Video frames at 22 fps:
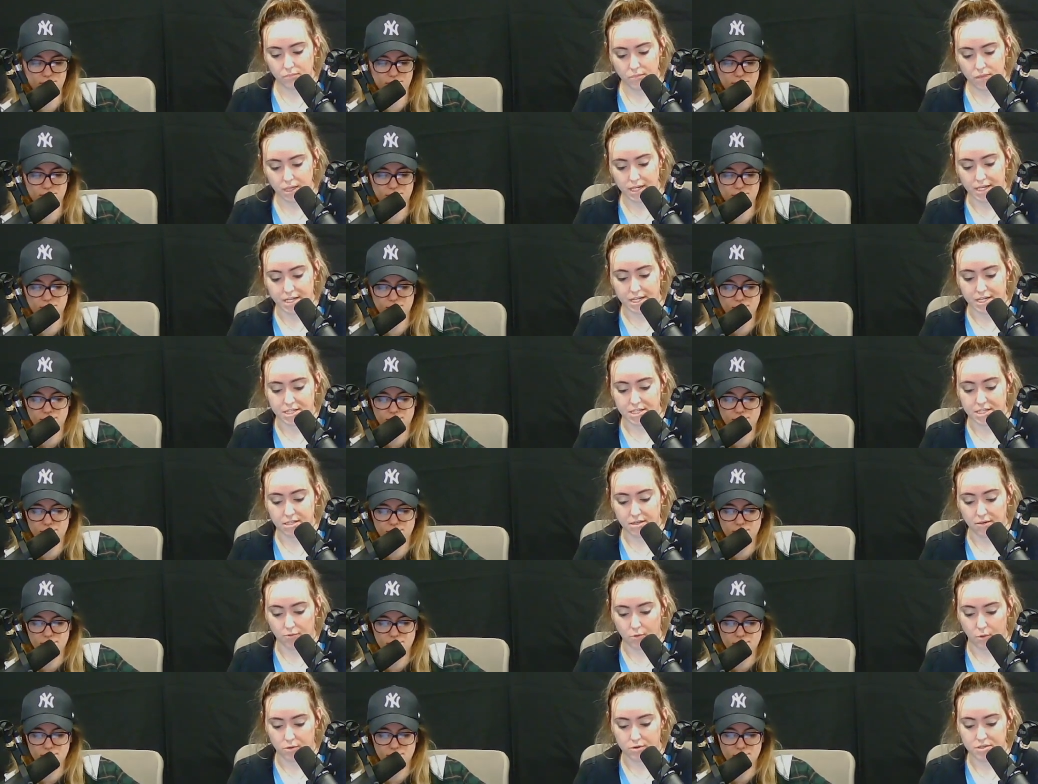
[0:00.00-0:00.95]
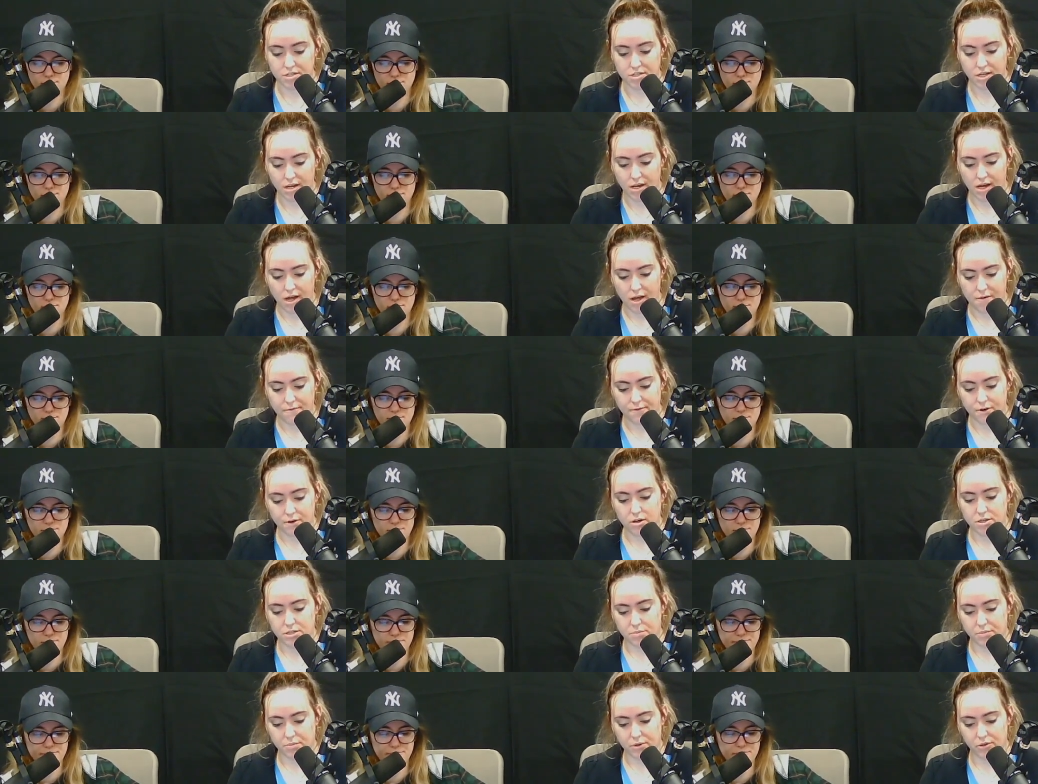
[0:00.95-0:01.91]
Speaker 1: is, of course,
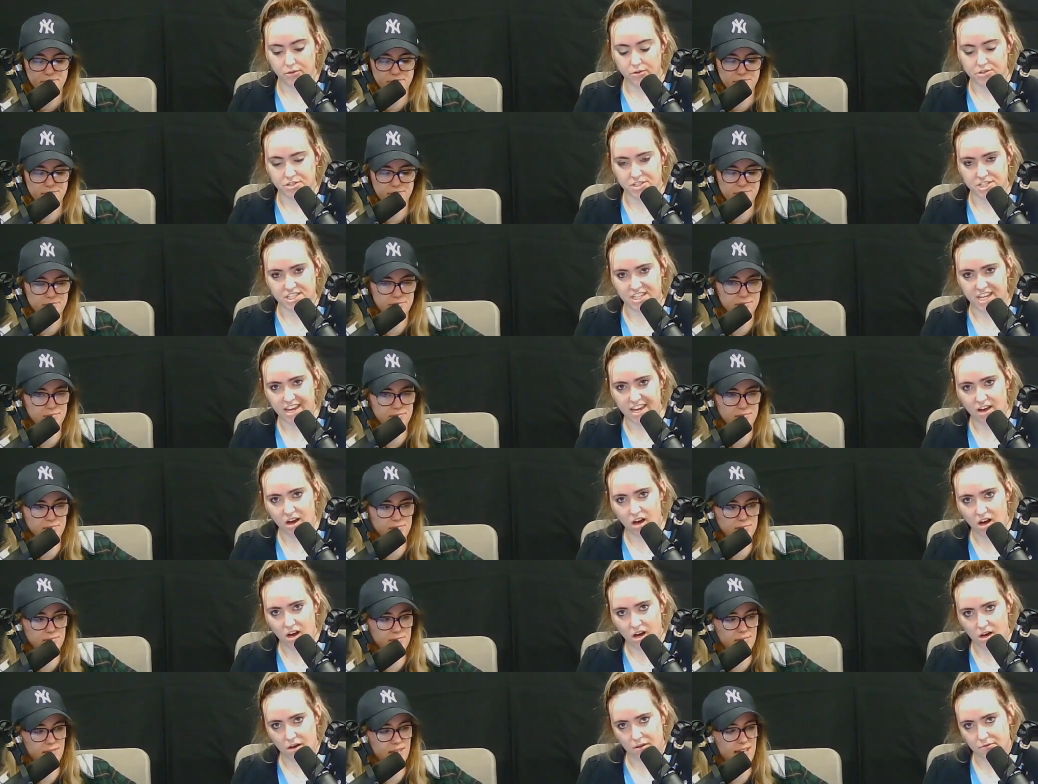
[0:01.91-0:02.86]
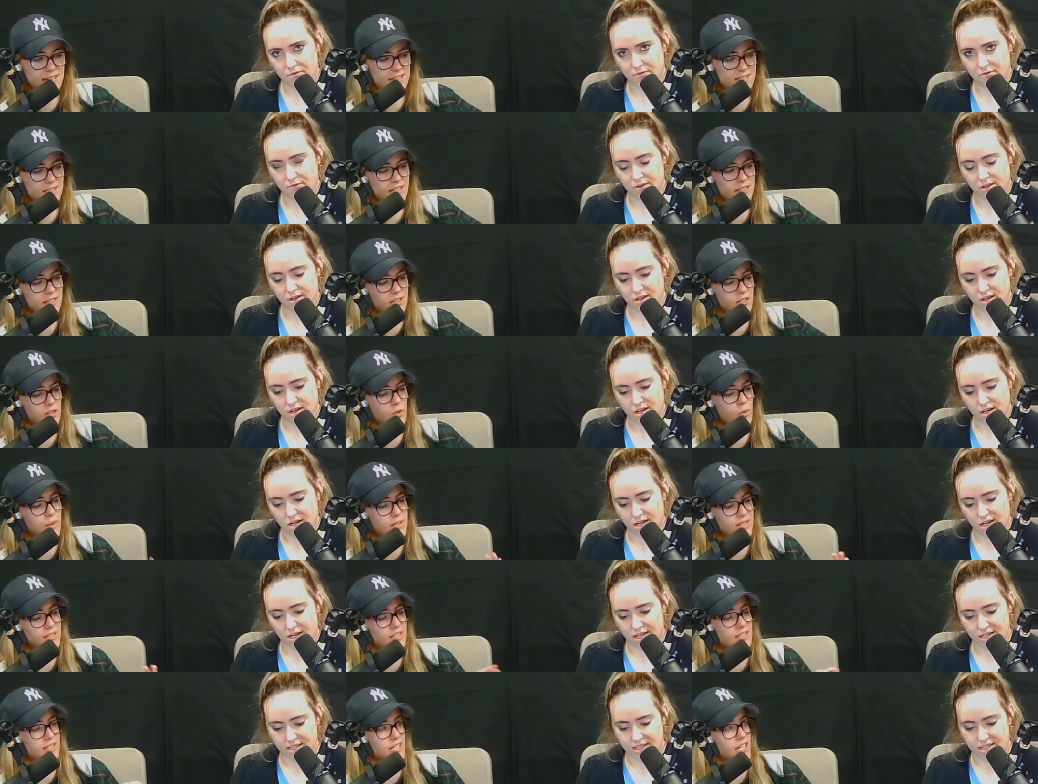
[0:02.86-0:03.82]
Ferris Bueller's Day Off. That is like the
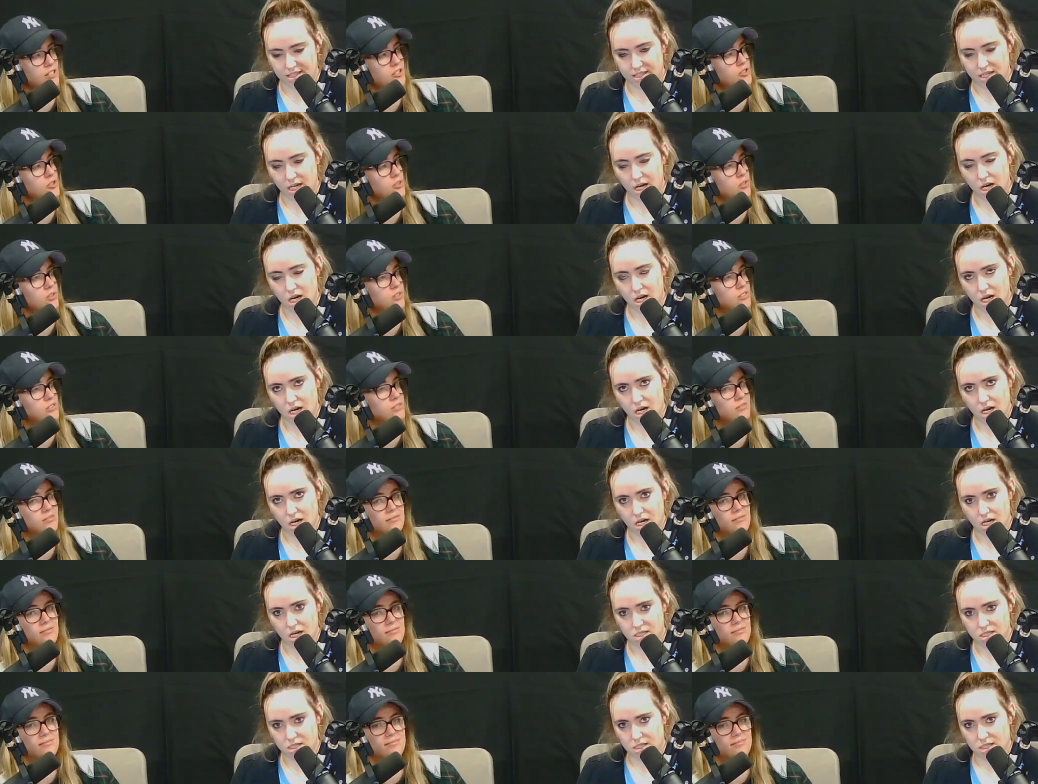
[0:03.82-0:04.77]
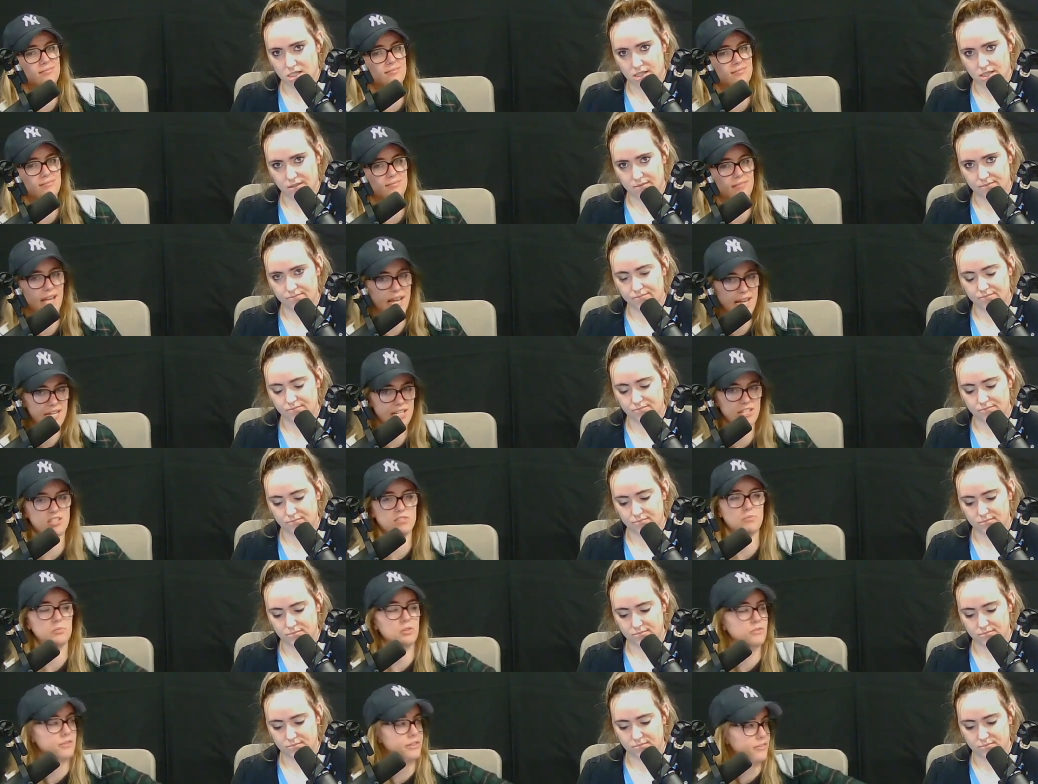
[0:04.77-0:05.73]
quintessential. Yes. eighties
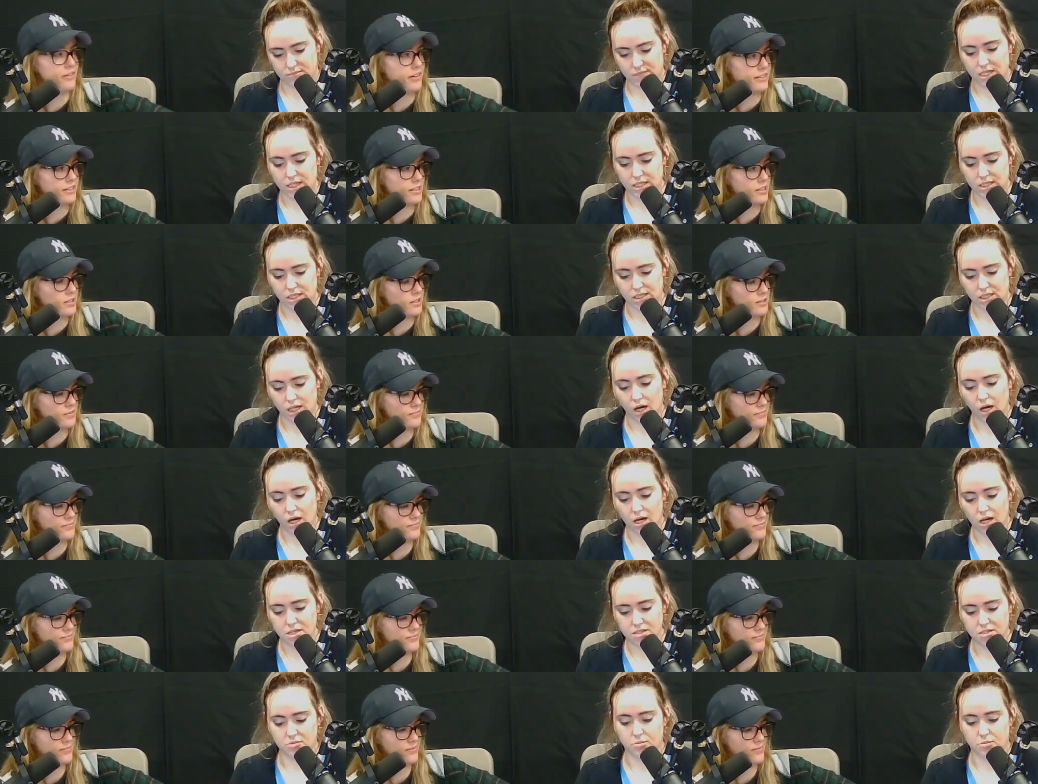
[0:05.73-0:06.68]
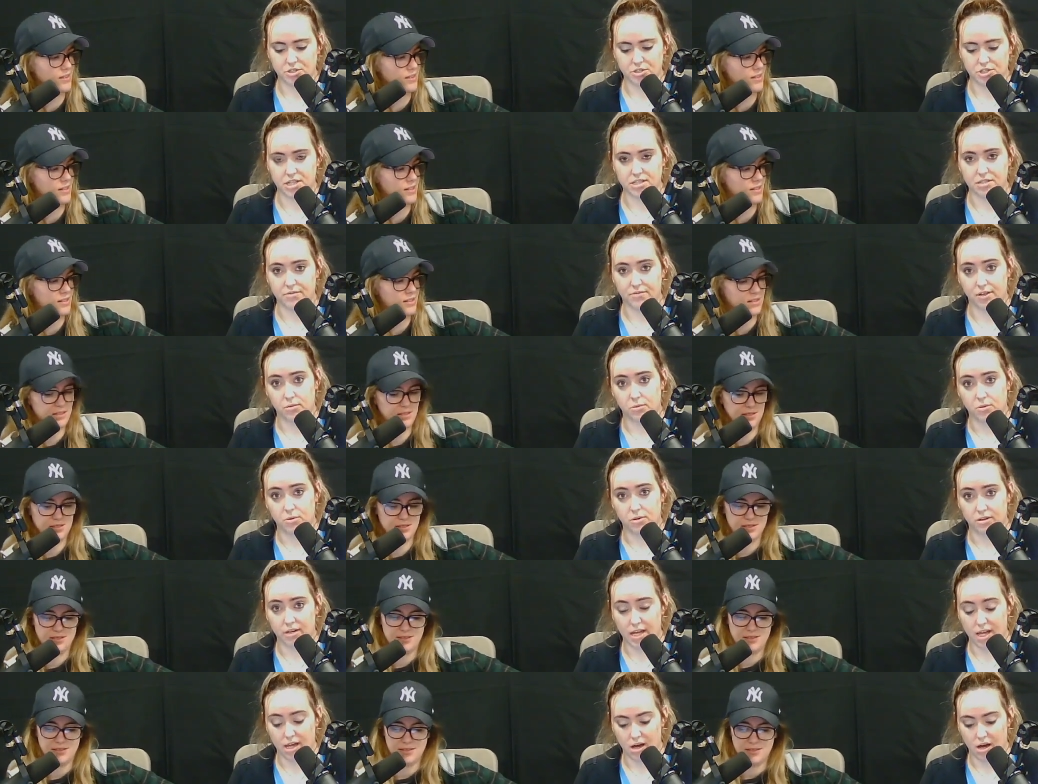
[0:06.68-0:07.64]
movie right there. Yes, which is available
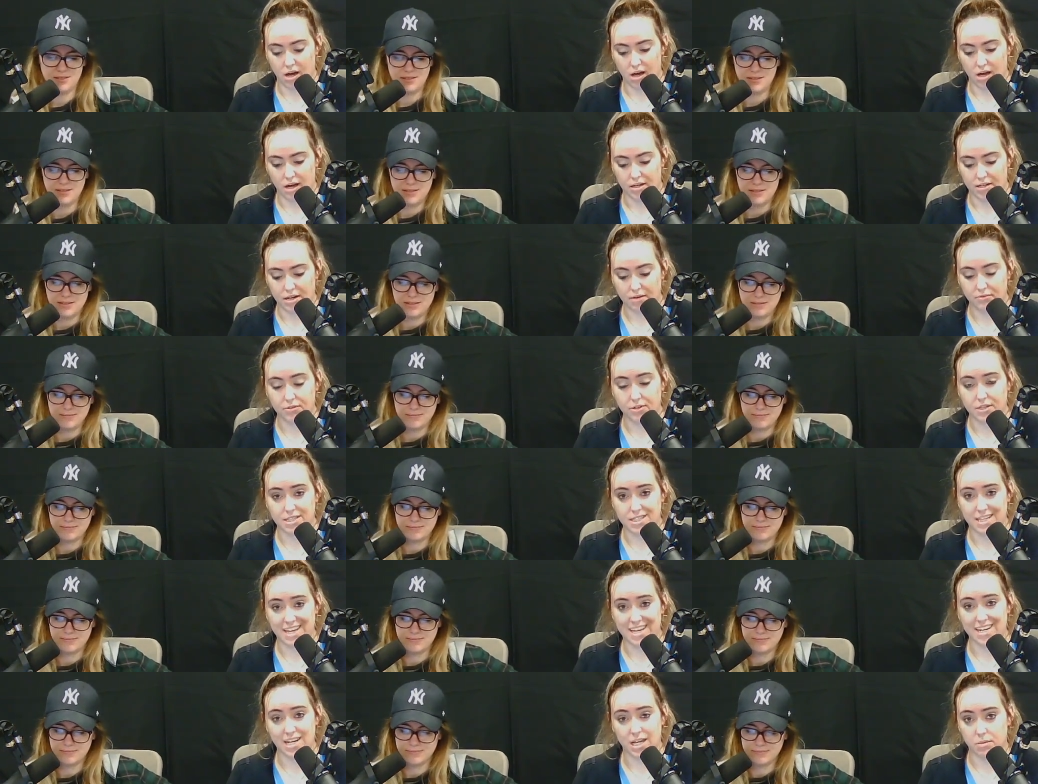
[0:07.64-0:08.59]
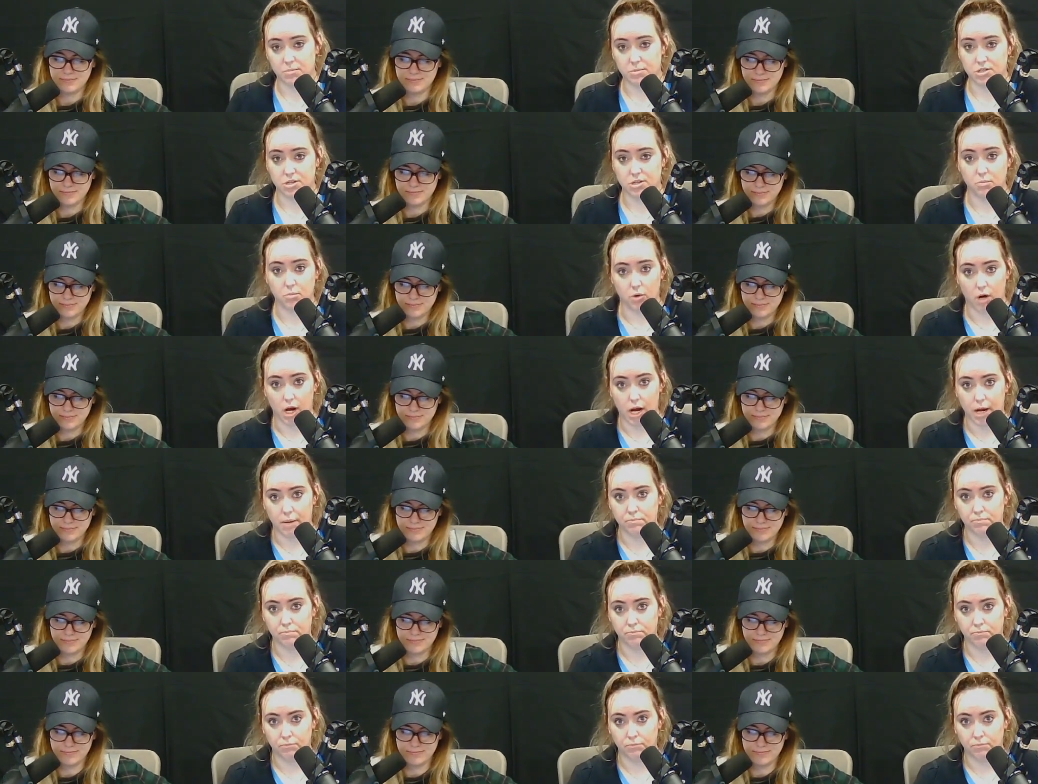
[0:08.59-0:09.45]
on uh, Netflix and Amazon Prime.